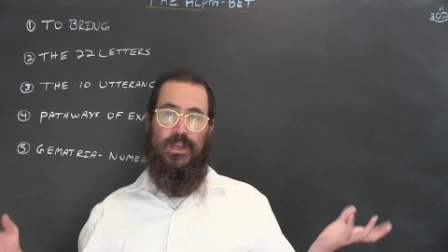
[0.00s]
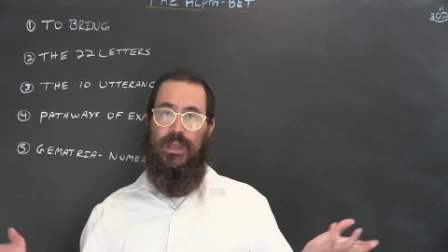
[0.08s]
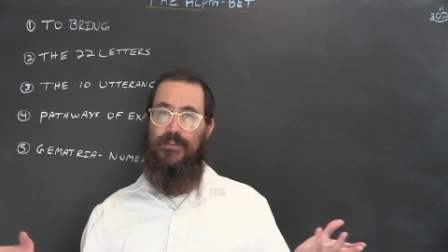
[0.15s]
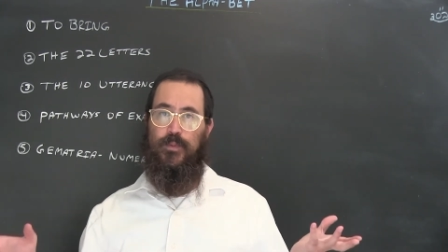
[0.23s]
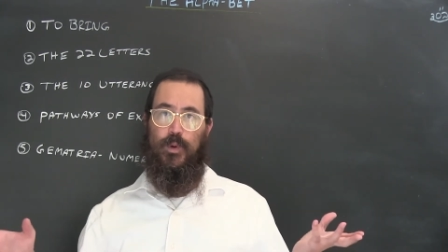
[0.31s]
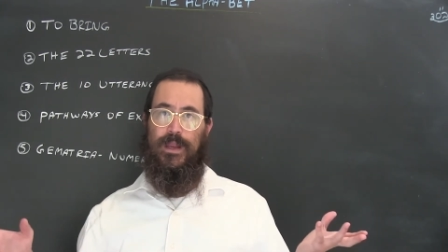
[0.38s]

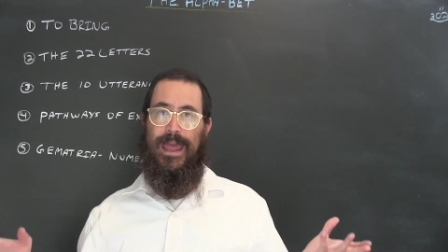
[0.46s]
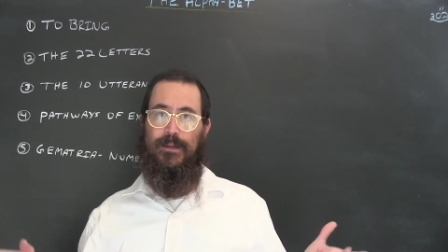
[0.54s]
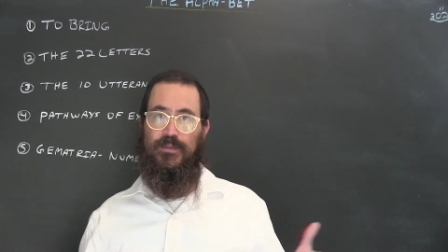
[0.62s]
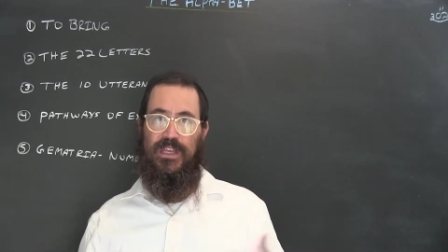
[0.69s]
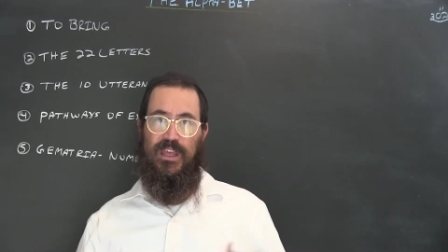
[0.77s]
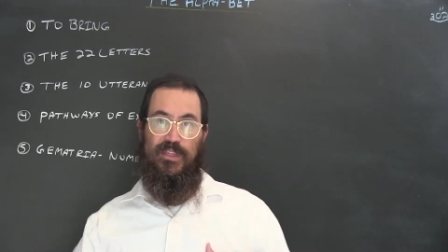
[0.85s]
if we're
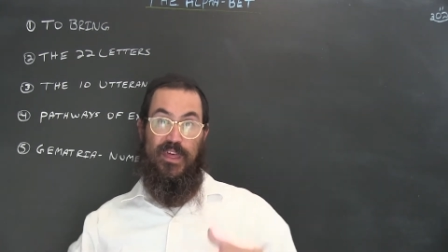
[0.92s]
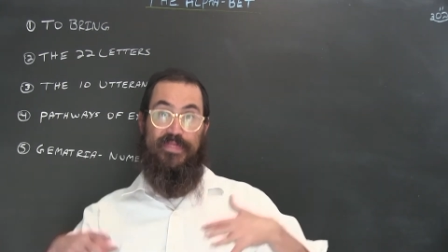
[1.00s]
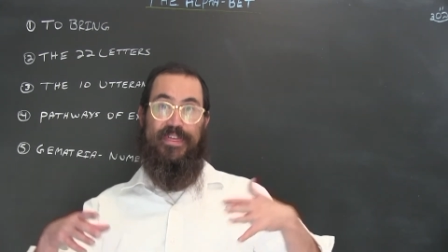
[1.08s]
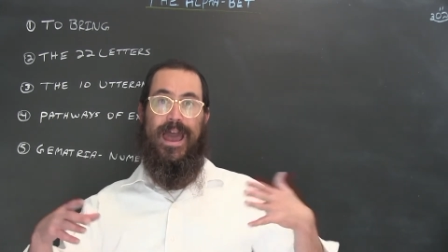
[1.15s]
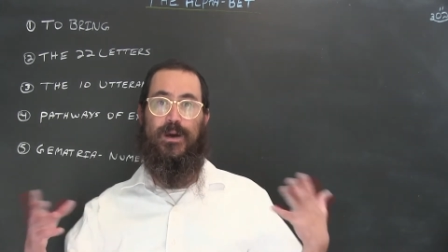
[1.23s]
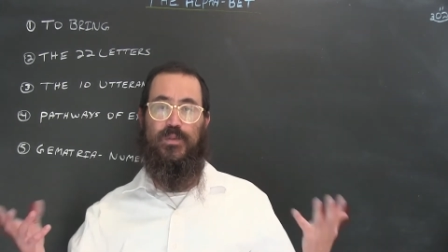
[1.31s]
counting in the
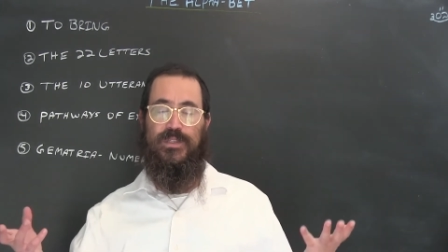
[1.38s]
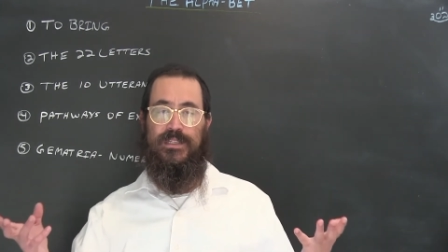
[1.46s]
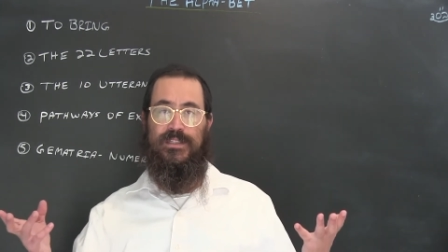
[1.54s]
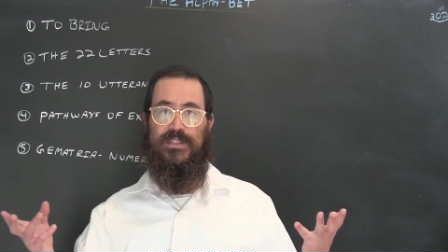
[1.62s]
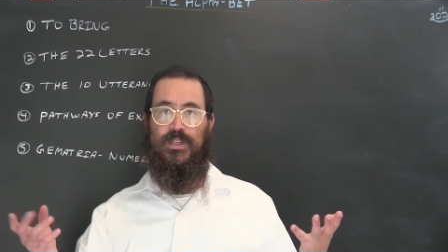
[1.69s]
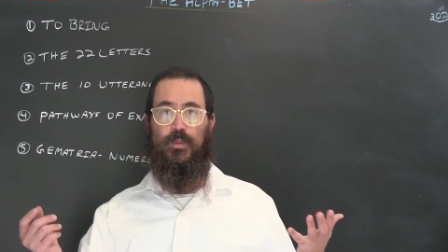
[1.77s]

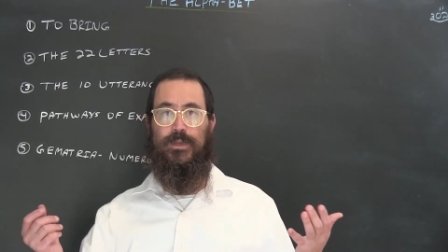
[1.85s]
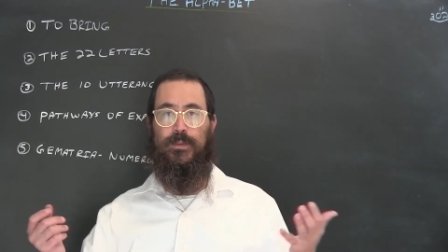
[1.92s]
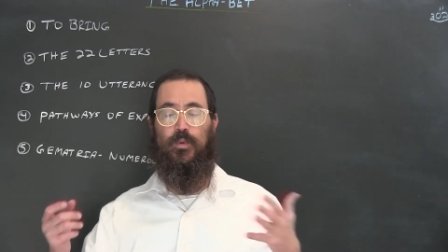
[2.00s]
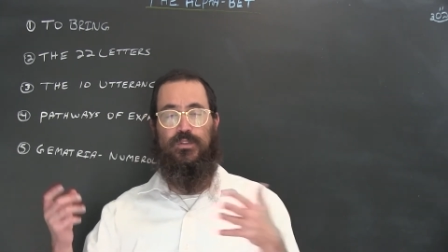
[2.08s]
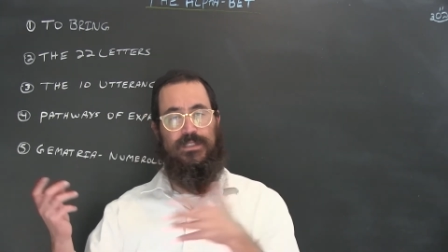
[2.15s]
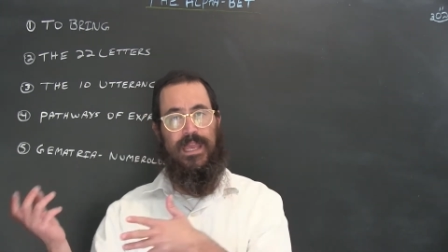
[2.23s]
thousands, so we
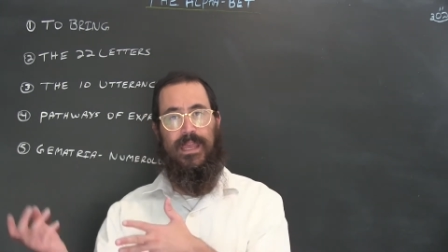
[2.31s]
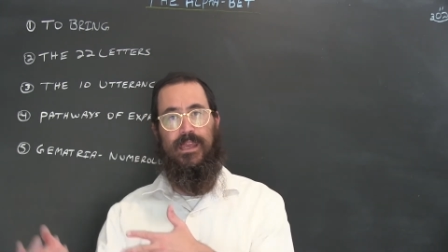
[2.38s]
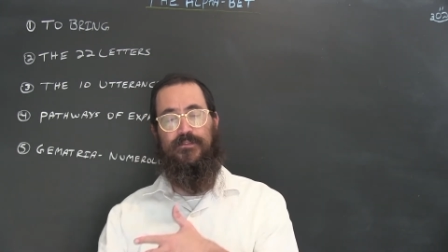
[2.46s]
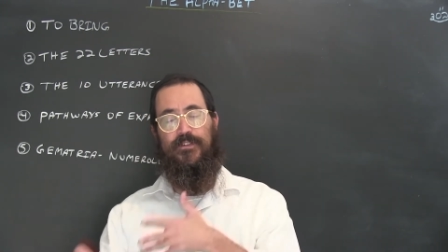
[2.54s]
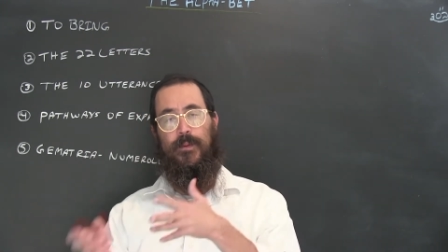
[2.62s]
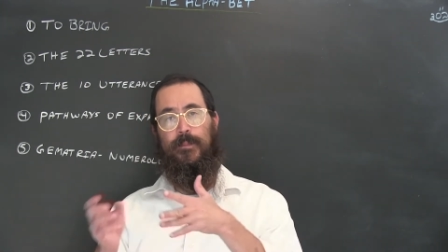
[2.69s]
would
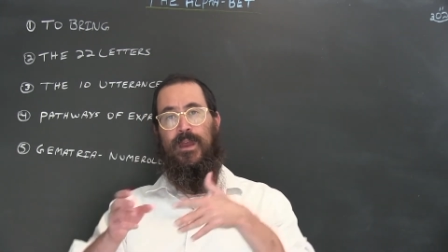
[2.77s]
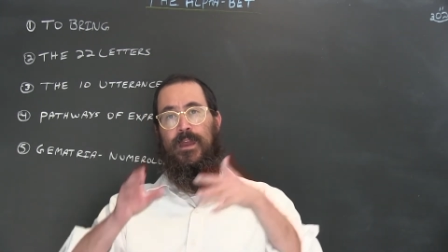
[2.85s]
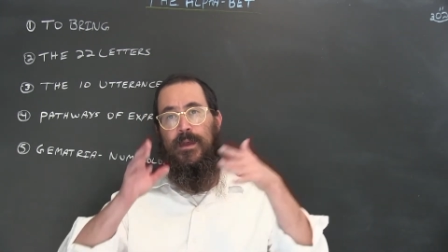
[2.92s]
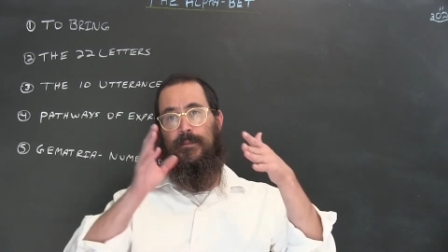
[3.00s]
take from